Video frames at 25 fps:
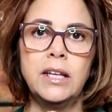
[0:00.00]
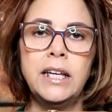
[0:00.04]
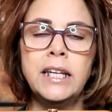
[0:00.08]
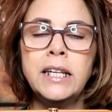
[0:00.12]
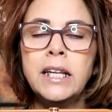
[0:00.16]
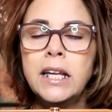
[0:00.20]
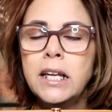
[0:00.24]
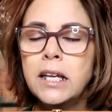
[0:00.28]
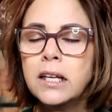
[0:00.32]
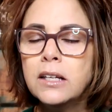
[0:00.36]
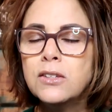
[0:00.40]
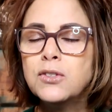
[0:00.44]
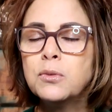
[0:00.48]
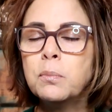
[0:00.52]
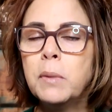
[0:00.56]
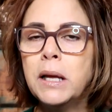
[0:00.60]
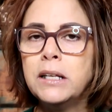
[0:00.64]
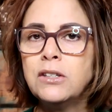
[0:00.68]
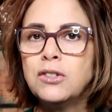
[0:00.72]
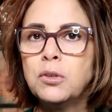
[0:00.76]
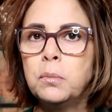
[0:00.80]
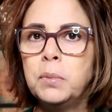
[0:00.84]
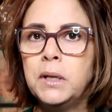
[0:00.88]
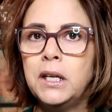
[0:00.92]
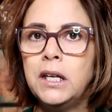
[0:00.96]
It is
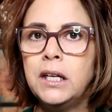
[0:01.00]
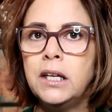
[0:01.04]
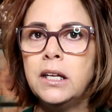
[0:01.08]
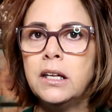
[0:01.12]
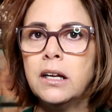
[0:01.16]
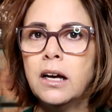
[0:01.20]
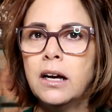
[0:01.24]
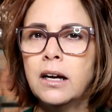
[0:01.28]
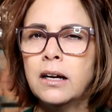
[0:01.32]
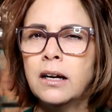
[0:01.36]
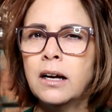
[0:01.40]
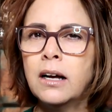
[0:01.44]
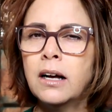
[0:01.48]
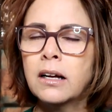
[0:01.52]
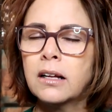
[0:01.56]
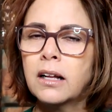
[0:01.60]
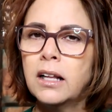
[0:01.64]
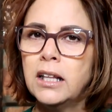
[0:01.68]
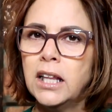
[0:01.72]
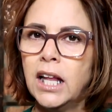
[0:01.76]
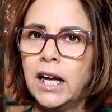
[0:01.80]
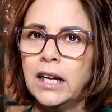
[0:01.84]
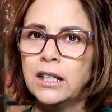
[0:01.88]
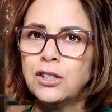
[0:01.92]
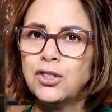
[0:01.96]
meant to be a
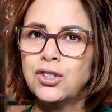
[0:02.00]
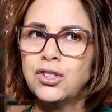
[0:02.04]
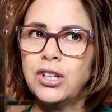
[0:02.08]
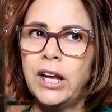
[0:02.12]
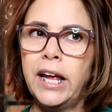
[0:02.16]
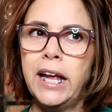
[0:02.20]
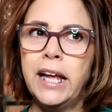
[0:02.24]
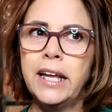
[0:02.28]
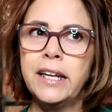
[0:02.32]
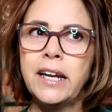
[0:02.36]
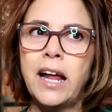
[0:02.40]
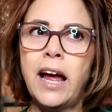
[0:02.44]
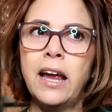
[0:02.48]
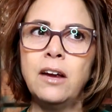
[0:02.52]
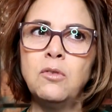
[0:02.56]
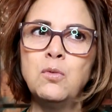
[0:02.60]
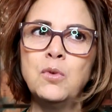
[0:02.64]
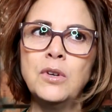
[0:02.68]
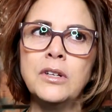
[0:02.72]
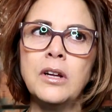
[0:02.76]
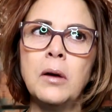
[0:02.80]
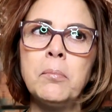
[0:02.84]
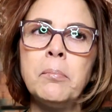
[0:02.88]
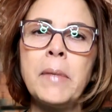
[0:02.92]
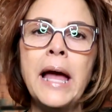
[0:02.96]
clutch, and I
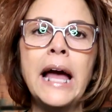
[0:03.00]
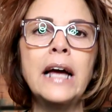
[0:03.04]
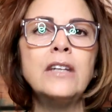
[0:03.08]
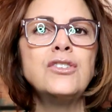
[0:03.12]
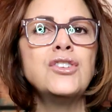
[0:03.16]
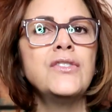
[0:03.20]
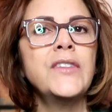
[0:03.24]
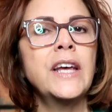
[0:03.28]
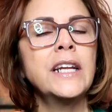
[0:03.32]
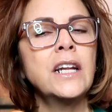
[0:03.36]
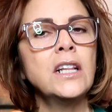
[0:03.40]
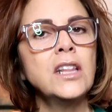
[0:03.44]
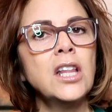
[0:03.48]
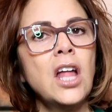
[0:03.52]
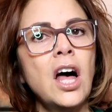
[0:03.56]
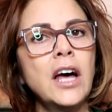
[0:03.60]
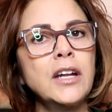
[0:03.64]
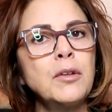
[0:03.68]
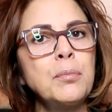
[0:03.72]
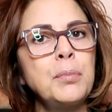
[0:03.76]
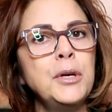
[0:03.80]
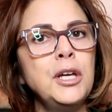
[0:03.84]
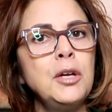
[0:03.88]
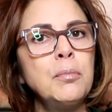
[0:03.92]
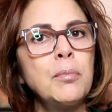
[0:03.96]
would imagine that a lot
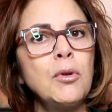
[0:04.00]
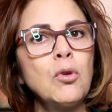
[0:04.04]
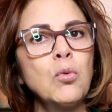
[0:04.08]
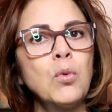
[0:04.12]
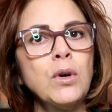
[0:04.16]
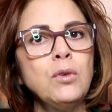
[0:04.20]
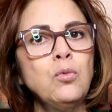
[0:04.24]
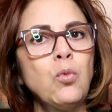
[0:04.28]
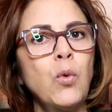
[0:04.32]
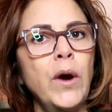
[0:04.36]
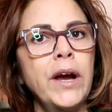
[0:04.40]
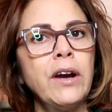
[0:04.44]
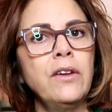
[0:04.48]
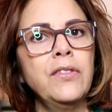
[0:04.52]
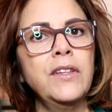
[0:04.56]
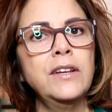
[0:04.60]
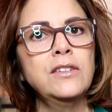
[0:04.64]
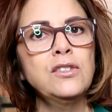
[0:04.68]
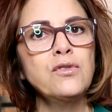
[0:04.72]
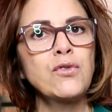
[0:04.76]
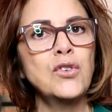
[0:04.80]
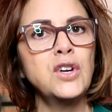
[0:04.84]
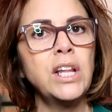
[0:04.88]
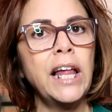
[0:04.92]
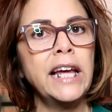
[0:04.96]
of people would wear
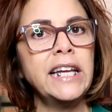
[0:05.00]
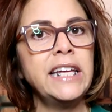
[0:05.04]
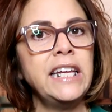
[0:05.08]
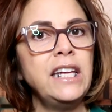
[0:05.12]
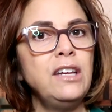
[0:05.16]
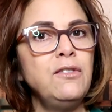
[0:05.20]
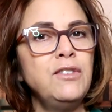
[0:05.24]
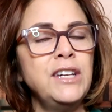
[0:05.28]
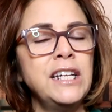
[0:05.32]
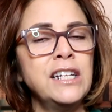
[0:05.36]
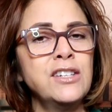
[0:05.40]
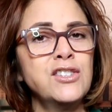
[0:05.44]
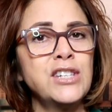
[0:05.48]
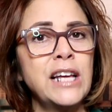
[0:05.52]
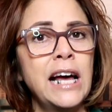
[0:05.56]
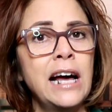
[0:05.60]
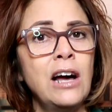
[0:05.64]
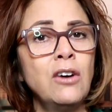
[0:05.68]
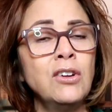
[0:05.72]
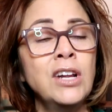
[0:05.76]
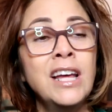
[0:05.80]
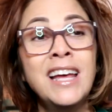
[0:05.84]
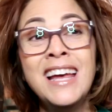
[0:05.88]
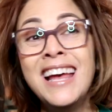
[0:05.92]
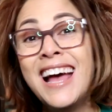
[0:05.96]
this for like evenings
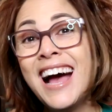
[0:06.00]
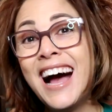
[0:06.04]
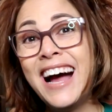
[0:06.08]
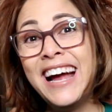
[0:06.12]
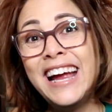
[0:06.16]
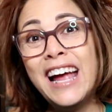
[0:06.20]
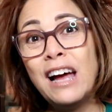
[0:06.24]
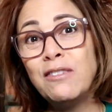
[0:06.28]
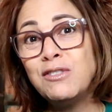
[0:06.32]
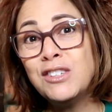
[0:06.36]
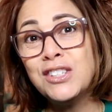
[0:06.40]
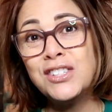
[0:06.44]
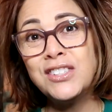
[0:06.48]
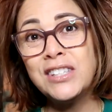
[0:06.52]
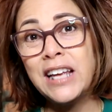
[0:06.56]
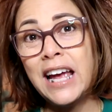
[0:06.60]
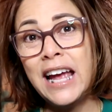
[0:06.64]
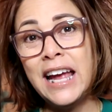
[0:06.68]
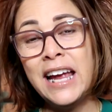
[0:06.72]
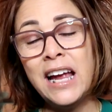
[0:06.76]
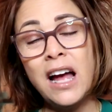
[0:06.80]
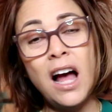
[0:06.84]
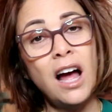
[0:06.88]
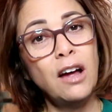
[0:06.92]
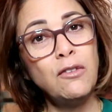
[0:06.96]
out. I have to
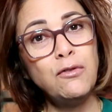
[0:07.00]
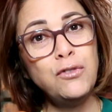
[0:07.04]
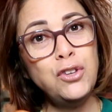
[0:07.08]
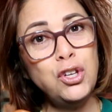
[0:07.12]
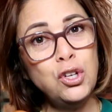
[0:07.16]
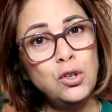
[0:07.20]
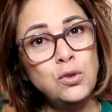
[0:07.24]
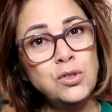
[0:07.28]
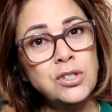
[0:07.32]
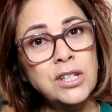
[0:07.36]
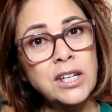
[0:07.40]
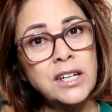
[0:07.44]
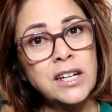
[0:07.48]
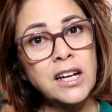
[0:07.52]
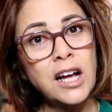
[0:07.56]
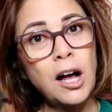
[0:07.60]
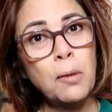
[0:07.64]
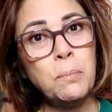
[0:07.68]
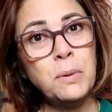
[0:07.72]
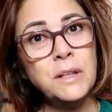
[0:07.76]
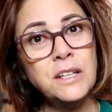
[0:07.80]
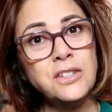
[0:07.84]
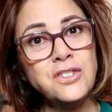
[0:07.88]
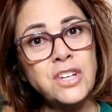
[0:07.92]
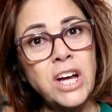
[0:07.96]
say I've used it a
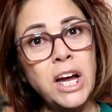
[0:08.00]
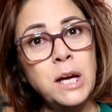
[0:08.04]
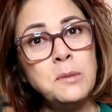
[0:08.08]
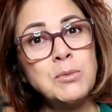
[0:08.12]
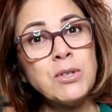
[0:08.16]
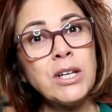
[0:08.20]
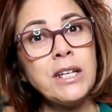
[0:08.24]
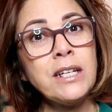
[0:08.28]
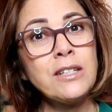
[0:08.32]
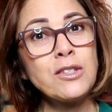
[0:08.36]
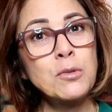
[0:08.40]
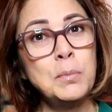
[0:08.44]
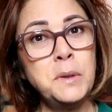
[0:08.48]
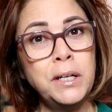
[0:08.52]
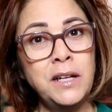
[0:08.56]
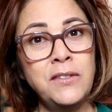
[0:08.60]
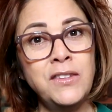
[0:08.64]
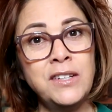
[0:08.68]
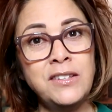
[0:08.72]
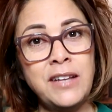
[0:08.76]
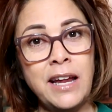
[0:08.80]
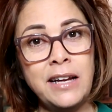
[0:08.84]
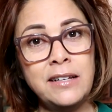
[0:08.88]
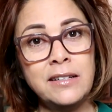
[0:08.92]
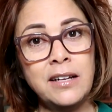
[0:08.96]
couple of times and it's been in
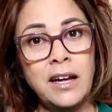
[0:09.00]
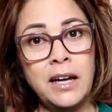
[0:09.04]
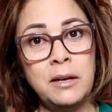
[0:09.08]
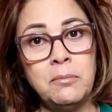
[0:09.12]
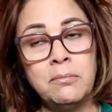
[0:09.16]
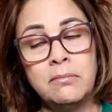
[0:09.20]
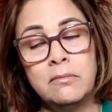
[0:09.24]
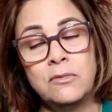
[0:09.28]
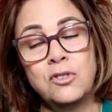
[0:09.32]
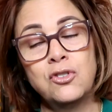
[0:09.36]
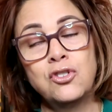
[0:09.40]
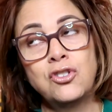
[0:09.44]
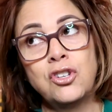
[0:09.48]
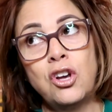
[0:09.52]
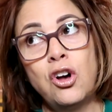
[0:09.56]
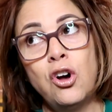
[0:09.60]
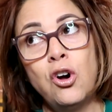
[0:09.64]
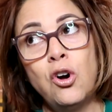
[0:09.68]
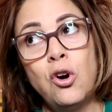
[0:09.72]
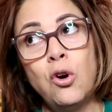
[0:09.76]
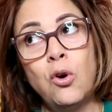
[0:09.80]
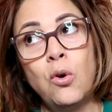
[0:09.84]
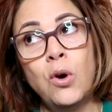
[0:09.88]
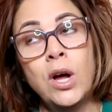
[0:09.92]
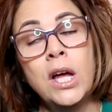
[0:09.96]
the daytime.
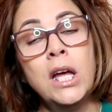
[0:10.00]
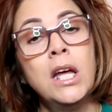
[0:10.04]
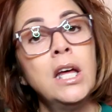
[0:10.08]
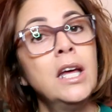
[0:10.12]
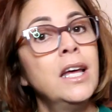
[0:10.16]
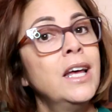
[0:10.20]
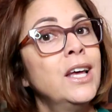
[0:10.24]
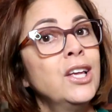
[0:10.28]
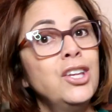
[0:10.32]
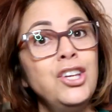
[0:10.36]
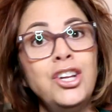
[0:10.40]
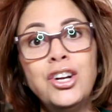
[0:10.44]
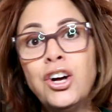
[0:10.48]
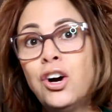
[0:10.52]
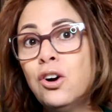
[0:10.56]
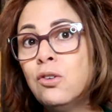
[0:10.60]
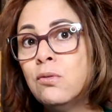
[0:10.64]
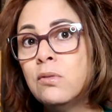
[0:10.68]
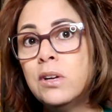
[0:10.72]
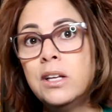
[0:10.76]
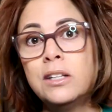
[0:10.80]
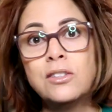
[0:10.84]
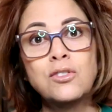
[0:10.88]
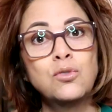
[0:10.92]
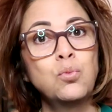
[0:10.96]
So, you
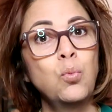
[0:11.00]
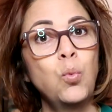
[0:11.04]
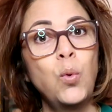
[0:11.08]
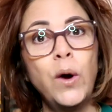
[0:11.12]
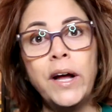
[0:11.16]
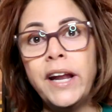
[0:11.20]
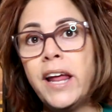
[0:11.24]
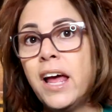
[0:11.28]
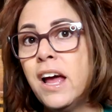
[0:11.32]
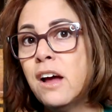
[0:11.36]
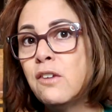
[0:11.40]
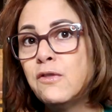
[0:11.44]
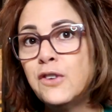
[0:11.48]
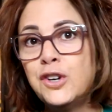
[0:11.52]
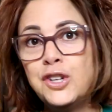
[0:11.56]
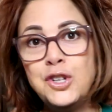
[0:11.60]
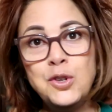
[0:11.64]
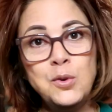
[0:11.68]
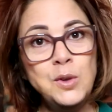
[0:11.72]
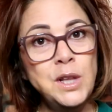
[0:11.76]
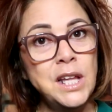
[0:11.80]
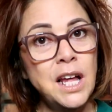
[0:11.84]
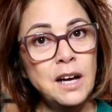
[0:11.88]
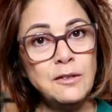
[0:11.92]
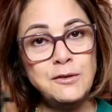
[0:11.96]
know, it's whatever
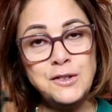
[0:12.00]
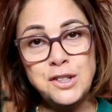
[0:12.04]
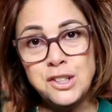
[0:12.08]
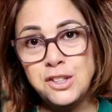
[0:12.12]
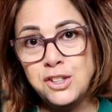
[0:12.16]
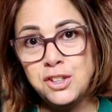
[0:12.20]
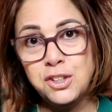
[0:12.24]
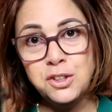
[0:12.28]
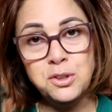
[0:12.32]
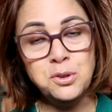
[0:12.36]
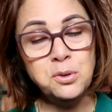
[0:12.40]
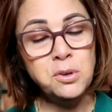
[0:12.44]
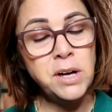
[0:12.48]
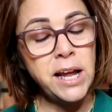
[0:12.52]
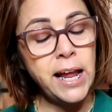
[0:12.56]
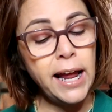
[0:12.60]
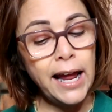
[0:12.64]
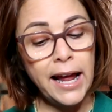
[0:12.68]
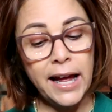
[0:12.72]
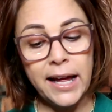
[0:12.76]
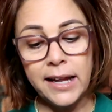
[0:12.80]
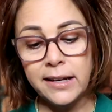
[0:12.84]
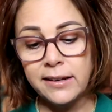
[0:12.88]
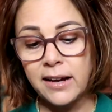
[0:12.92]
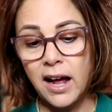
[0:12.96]
you love to do,
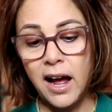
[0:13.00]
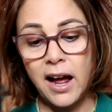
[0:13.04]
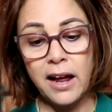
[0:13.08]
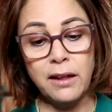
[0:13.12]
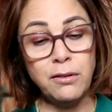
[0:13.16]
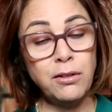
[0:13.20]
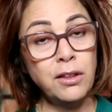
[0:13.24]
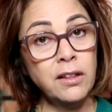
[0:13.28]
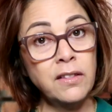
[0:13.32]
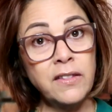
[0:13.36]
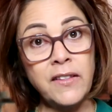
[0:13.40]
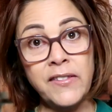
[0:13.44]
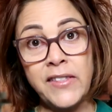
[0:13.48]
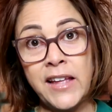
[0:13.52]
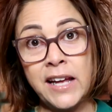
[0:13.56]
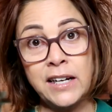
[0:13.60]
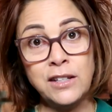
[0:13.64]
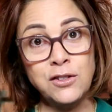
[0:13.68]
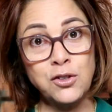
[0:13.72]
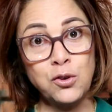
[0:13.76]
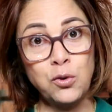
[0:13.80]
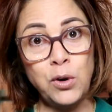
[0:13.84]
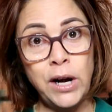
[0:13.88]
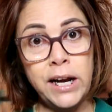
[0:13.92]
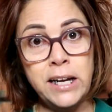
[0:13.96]
and I think that that
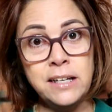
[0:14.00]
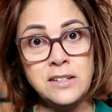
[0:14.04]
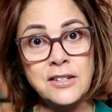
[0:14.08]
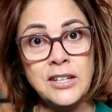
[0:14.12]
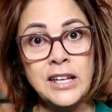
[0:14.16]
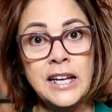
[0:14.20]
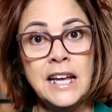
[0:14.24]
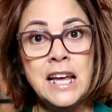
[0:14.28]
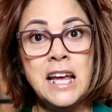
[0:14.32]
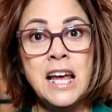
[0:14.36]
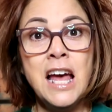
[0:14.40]
is great.